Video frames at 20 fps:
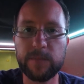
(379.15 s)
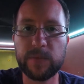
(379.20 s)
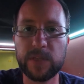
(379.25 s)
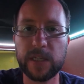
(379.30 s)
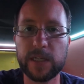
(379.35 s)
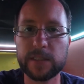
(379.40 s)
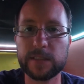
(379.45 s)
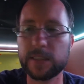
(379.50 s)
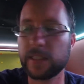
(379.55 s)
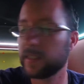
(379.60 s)

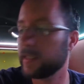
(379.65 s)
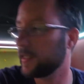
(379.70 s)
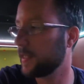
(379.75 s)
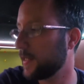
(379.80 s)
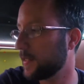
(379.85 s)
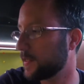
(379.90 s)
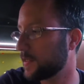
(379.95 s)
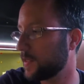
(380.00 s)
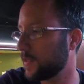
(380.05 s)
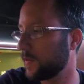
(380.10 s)
things like
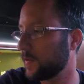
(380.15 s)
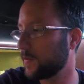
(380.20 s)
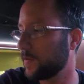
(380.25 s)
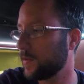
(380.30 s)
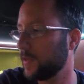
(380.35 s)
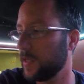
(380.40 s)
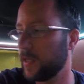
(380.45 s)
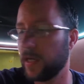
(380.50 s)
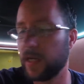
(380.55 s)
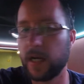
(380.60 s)
that, so
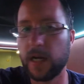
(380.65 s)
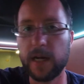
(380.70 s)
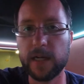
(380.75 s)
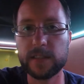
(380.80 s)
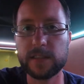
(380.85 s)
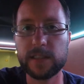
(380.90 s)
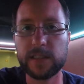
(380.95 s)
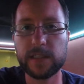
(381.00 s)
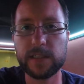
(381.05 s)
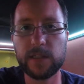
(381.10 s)
I'll
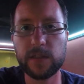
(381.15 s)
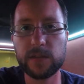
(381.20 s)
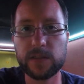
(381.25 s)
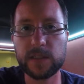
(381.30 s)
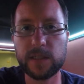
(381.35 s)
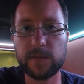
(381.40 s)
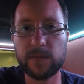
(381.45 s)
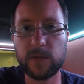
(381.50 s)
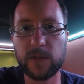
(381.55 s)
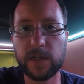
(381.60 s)
stick those
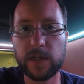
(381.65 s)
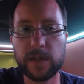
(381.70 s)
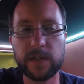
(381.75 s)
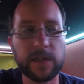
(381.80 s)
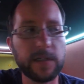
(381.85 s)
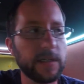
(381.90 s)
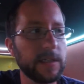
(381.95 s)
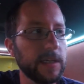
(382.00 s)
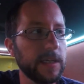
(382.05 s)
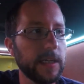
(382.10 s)
somewhere,
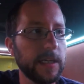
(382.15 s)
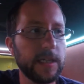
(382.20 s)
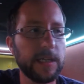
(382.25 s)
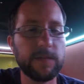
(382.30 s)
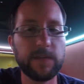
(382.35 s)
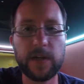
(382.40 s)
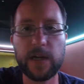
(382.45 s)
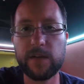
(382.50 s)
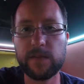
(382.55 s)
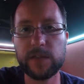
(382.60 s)
and if
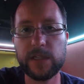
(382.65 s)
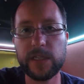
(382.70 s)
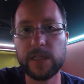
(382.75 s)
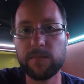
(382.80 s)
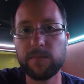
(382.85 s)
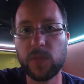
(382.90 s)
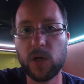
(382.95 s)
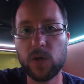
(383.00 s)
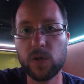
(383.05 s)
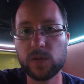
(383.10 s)
I ever need a
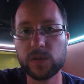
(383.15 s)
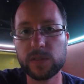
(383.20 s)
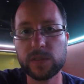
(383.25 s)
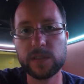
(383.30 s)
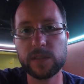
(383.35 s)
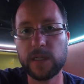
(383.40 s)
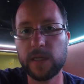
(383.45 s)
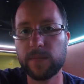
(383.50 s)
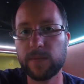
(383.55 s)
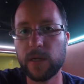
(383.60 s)
bolt,
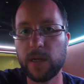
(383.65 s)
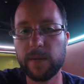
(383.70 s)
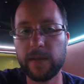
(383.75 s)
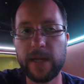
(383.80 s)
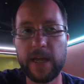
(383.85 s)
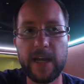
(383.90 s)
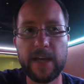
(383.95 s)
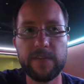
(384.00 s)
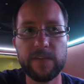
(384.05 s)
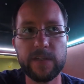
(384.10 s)
I'll probably
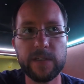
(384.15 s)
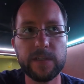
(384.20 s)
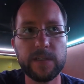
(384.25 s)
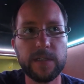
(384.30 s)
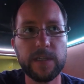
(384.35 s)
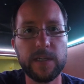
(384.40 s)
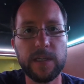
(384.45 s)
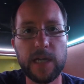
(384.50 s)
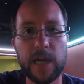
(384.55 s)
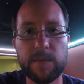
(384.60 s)
have it.
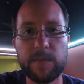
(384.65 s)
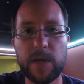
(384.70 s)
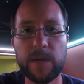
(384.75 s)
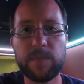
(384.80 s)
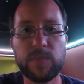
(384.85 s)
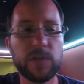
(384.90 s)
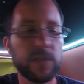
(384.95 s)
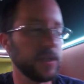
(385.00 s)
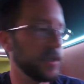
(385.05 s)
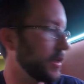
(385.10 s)
I might
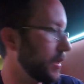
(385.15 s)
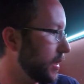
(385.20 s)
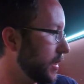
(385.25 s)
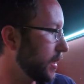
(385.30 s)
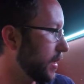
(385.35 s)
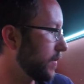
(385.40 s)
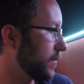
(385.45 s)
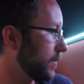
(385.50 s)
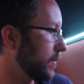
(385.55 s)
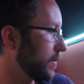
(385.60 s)
put it in
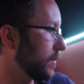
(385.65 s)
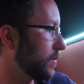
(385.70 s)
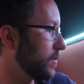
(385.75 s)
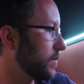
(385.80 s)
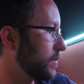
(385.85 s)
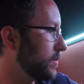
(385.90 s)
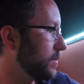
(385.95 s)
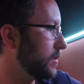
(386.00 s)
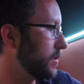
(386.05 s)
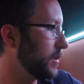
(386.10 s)
another little,
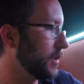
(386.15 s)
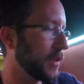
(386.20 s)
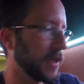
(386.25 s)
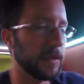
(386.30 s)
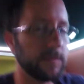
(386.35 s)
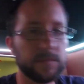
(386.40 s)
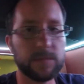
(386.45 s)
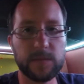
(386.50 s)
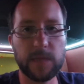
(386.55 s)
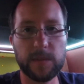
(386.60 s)

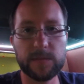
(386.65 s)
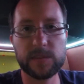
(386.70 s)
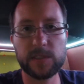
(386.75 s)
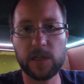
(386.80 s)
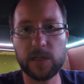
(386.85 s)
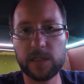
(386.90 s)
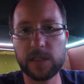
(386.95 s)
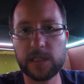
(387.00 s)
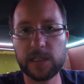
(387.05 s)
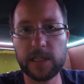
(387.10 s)
I'm
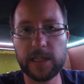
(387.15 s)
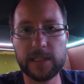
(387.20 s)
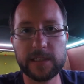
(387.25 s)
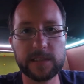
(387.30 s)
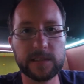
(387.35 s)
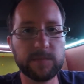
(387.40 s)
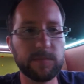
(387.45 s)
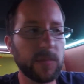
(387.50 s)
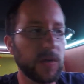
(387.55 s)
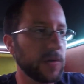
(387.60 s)
starting to collect
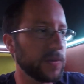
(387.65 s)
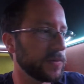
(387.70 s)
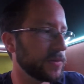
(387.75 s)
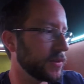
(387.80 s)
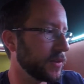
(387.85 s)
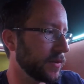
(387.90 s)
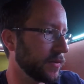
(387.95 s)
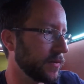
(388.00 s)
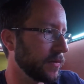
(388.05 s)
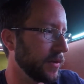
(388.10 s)
some bolts,
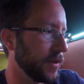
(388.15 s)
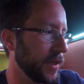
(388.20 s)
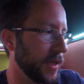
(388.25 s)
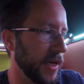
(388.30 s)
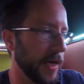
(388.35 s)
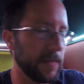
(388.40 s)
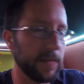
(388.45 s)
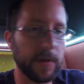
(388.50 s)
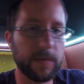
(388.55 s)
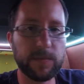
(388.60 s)
so
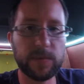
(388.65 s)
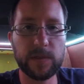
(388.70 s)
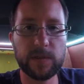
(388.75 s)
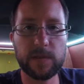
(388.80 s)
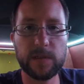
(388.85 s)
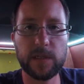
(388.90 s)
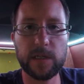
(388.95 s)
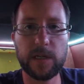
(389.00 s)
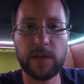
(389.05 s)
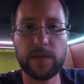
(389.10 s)
I might put
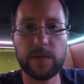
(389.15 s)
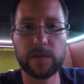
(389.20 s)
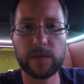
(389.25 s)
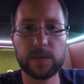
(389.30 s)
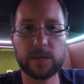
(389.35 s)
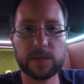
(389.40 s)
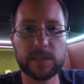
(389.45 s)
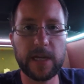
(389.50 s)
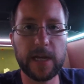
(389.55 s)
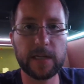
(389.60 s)
another
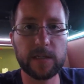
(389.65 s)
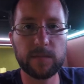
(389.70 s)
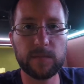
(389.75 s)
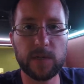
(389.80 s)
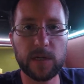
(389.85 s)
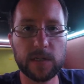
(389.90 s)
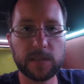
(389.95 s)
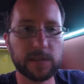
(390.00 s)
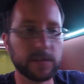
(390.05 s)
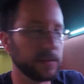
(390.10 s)
little tackle
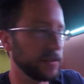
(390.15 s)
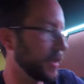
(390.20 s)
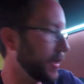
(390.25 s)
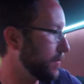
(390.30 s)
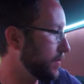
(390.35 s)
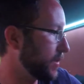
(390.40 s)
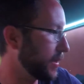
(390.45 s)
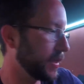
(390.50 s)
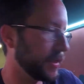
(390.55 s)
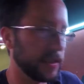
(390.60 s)
box
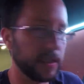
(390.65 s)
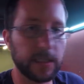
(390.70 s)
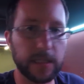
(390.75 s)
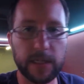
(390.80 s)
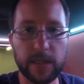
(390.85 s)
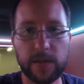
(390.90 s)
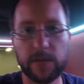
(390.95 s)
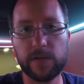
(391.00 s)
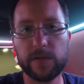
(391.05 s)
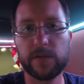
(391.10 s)
type thing
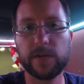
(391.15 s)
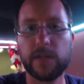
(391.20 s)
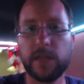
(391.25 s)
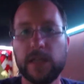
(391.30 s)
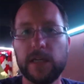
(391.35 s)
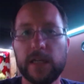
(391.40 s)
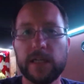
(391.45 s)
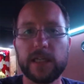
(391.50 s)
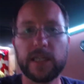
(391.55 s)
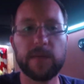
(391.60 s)
together
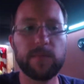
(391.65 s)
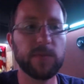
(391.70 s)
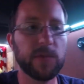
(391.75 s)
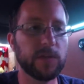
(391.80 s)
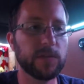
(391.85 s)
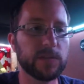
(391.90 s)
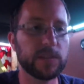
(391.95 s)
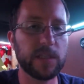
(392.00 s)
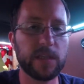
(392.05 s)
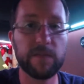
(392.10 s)
and keep
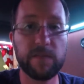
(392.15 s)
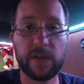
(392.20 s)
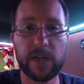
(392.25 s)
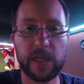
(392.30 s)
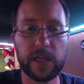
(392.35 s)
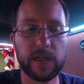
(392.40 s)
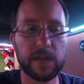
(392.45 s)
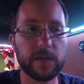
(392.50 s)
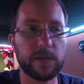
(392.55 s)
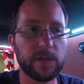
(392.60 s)
those in the
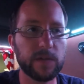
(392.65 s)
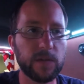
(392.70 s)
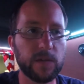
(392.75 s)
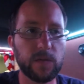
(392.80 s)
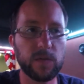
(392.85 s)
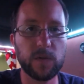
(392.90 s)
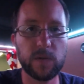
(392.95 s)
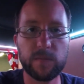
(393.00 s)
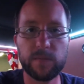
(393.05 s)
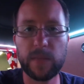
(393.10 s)
van,
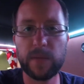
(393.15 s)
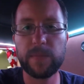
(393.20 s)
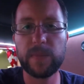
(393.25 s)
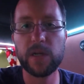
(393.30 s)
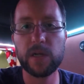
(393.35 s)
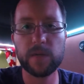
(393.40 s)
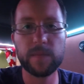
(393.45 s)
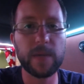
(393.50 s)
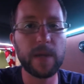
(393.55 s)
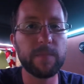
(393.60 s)
or maybe
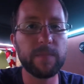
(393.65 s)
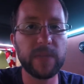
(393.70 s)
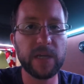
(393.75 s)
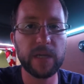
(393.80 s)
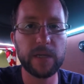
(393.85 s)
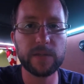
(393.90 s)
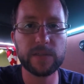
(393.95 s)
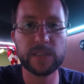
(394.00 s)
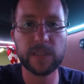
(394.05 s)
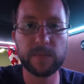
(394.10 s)
under my
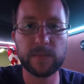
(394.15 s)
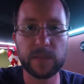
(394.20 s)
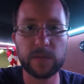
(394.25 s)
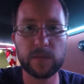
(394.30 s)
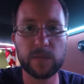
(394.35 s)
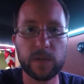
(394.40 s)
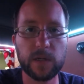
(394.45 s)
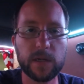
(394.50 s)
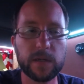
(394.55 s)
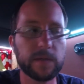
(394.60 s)
bed or something
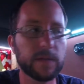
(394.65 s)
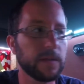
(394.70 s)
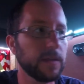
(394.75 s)
where